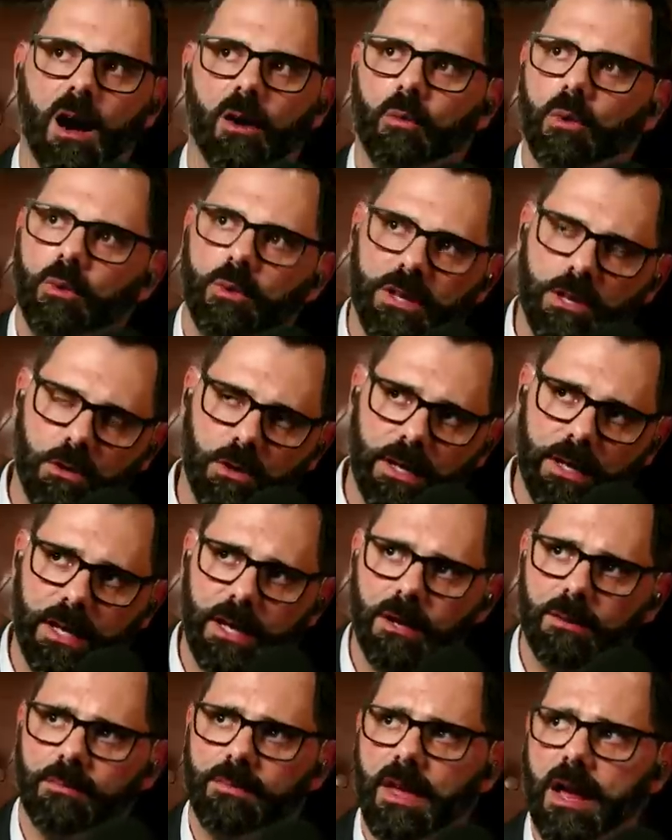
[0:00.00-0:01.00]
we couldn't
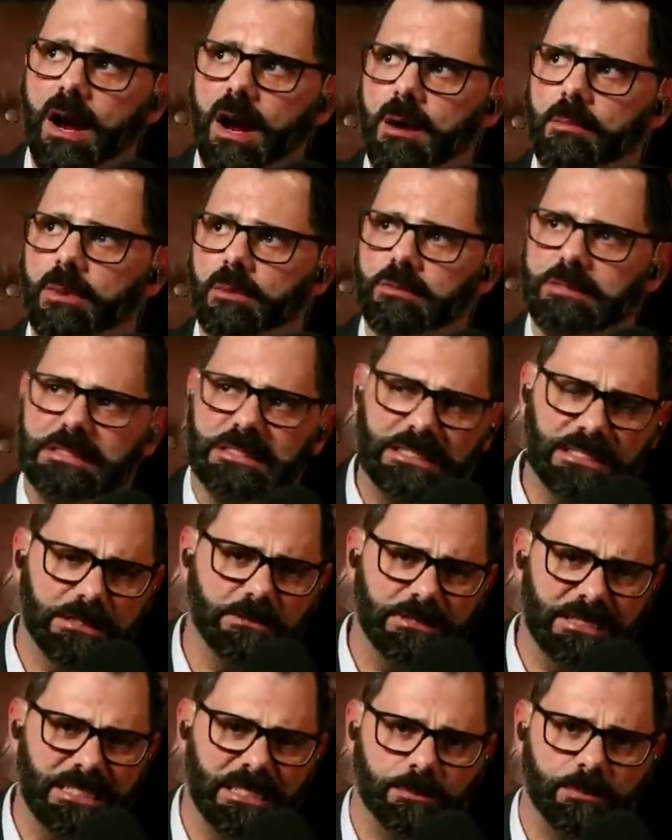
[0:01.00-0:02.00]
get him there, but we
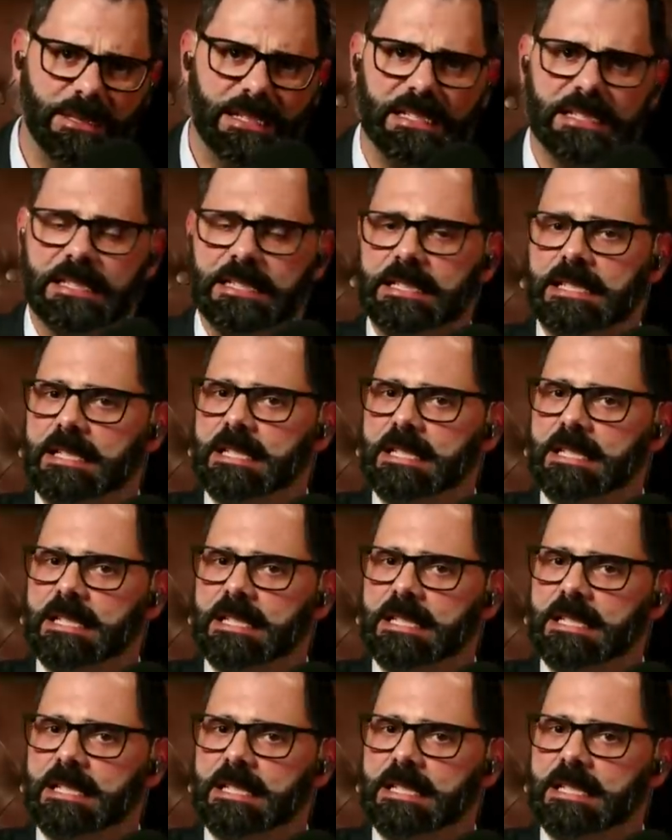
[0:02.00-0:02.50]
know he's bad.